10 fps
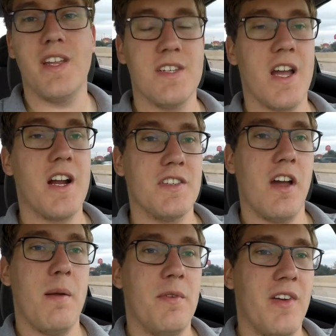entire
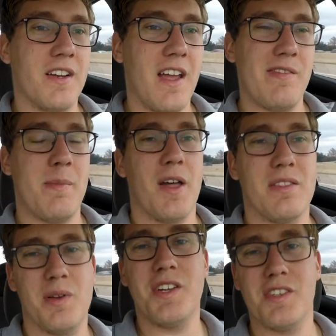time. In fact, I have
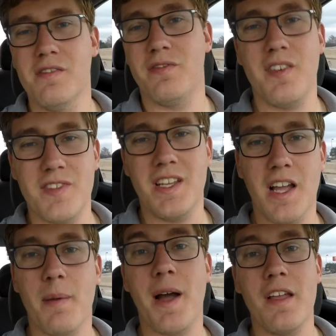about 350
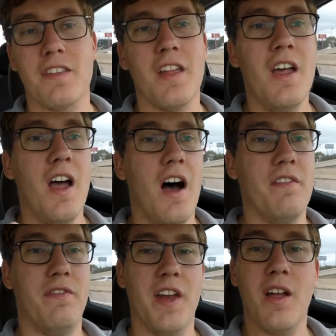gigabytes
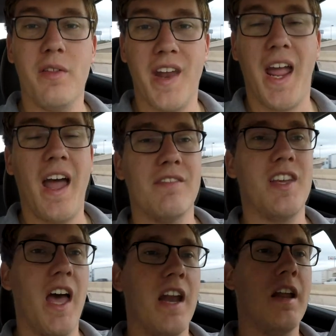of video that I have to edit.